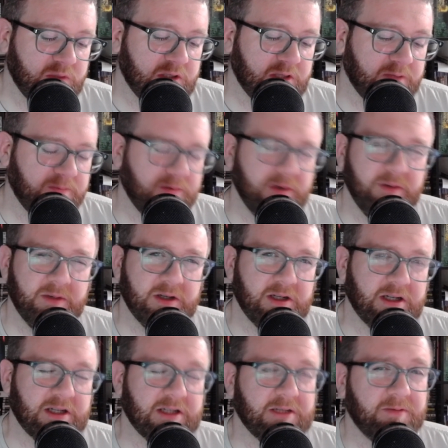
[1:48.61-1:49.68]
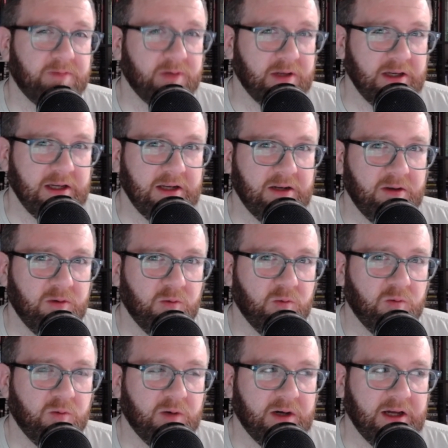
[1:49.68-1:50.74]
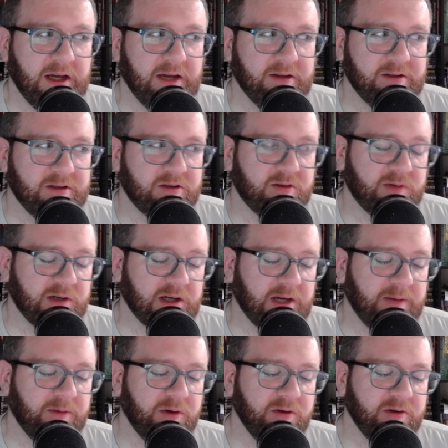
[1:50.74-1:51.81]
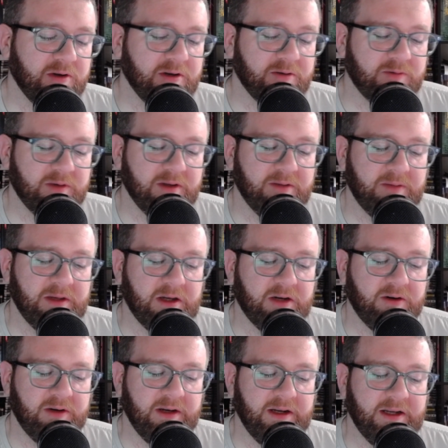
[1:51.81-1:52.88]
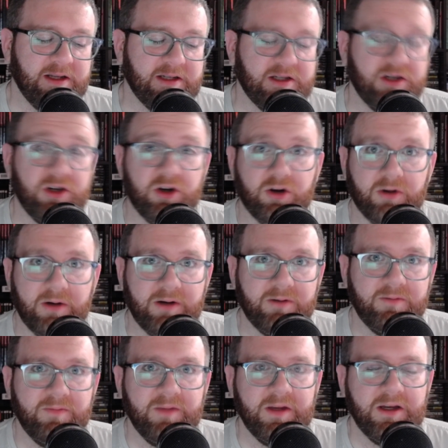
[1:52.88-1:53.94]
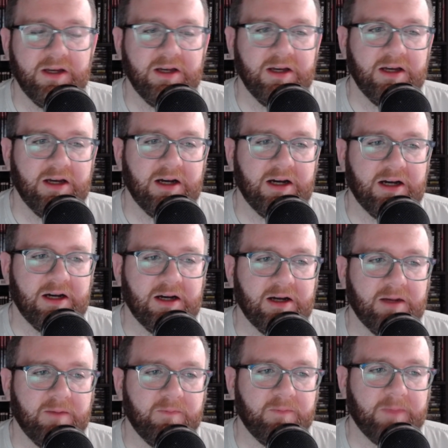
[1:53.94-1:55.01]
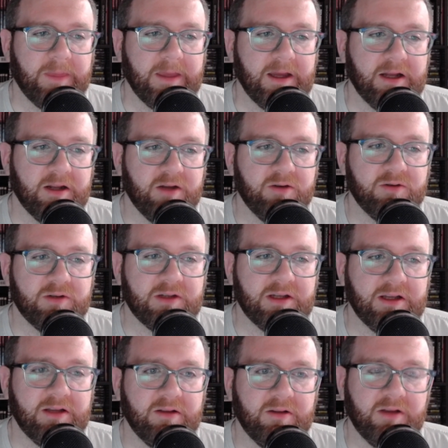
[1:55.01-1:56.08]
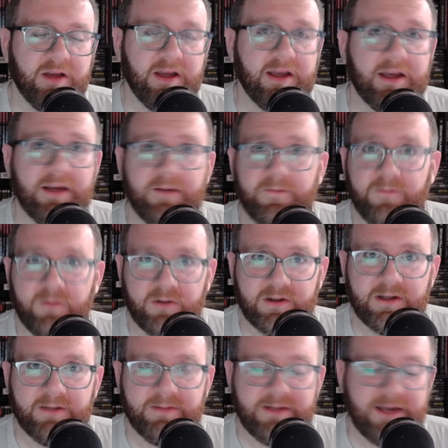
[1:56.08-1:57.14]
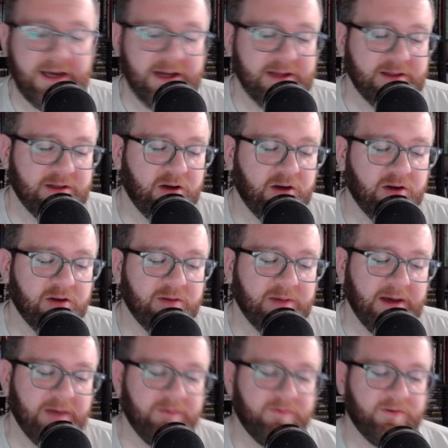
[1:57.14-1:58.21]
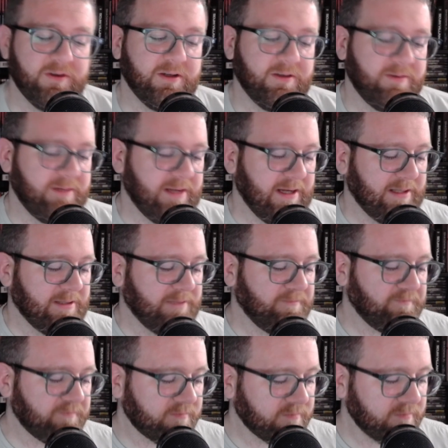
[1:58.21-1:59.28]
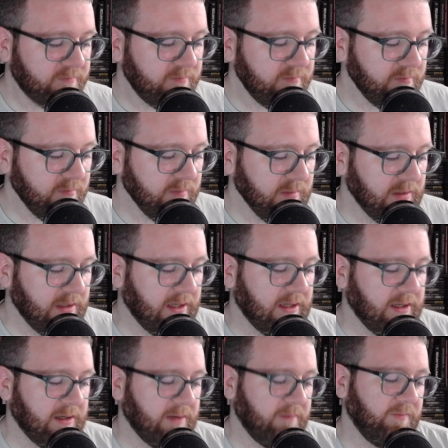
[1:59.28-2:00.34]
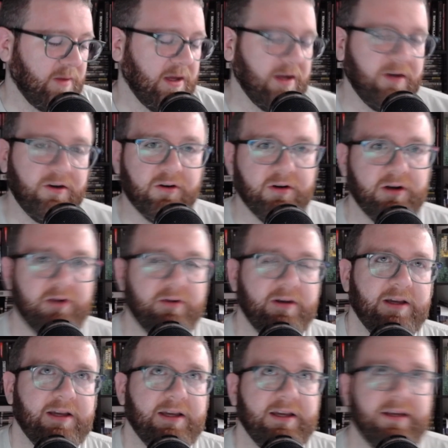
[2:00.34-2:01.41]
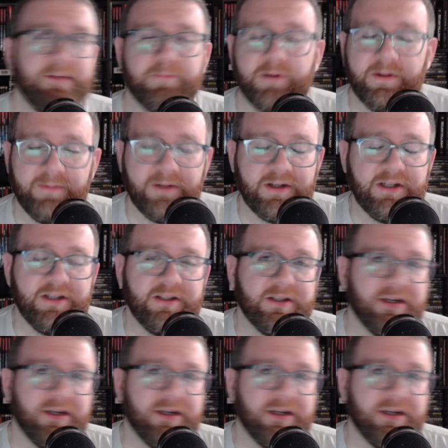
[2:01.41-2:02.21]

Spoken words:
Pretty much to explain how this is gonna work, I'm only gonna really be going into Neuro, and those, they get 4 substats. All of them have 4 substats. And Neuro pretty much is